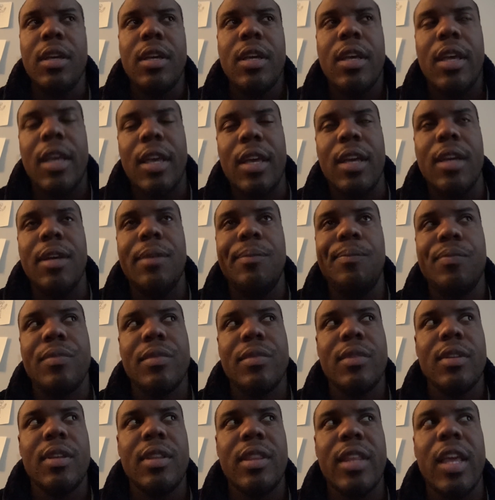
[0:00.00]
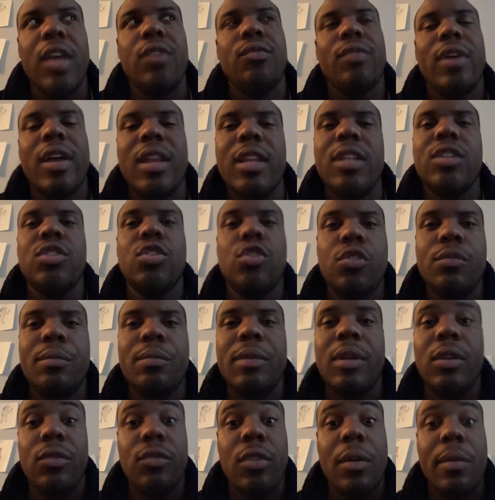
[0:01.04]
and they finally told
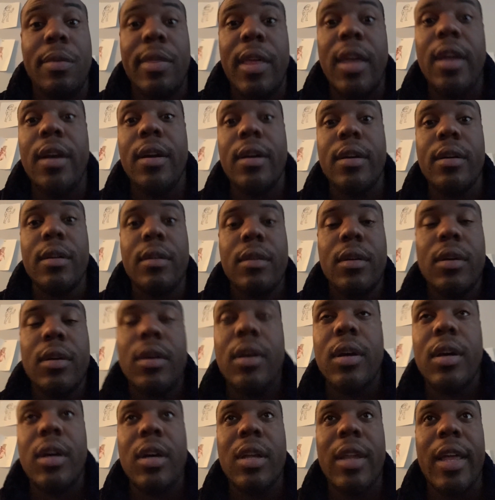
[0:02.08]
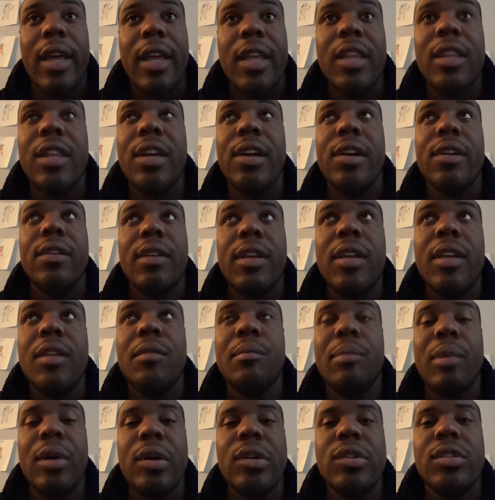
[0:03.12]
me from there, like in their
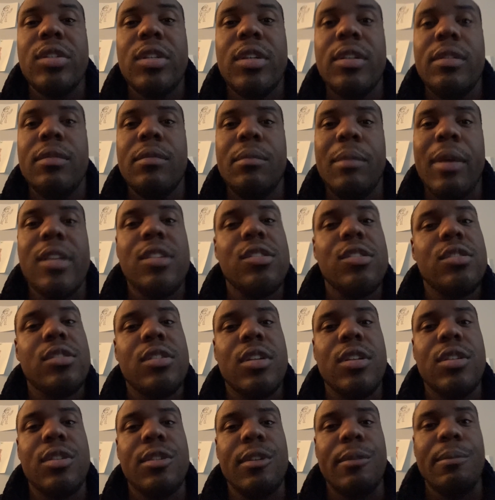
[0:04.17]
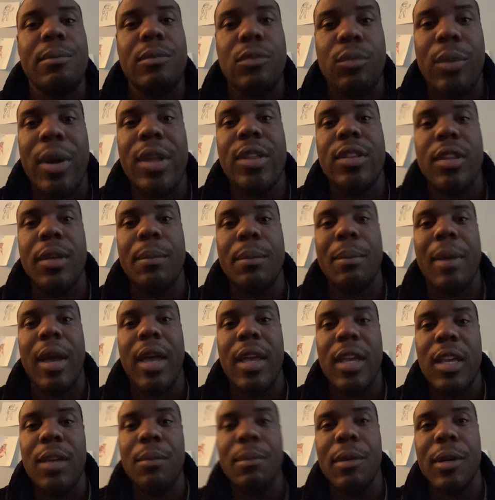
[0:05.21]
in-person message system rather than my
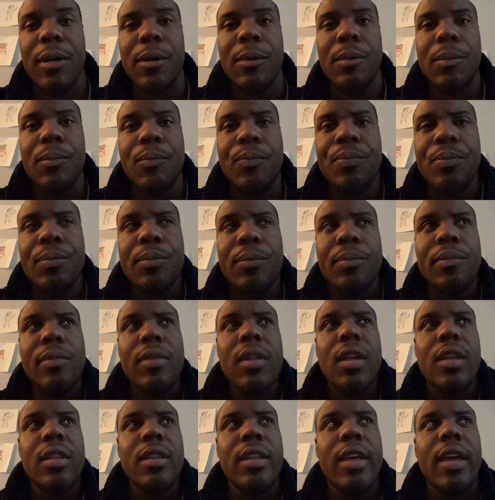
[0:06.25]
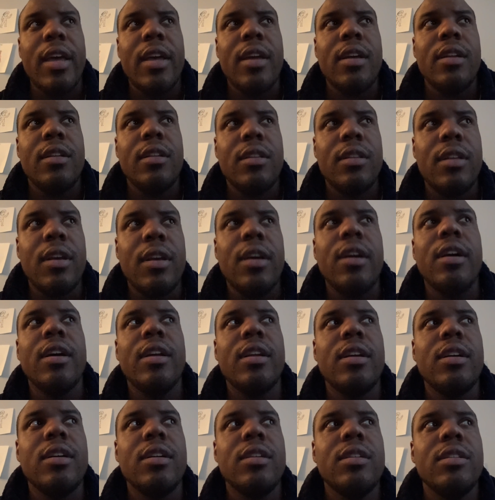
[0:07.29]
email, that
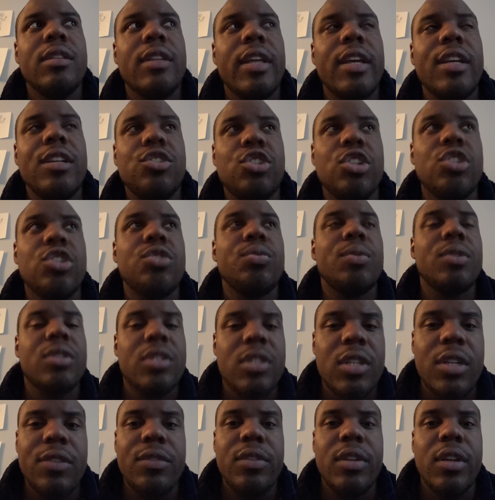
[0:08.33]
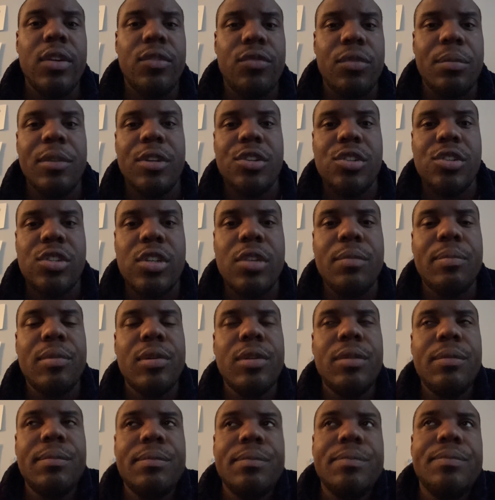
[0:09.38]
they just received it from their
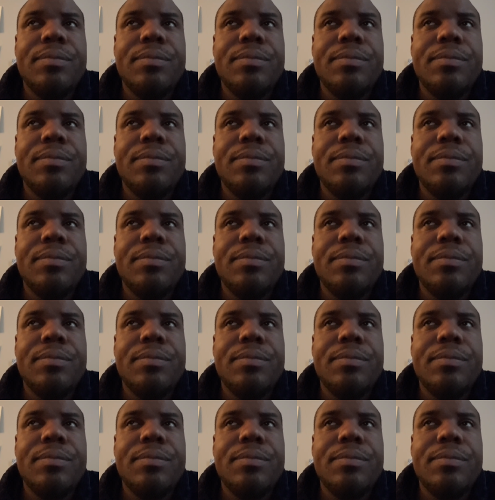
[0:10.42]
shipper.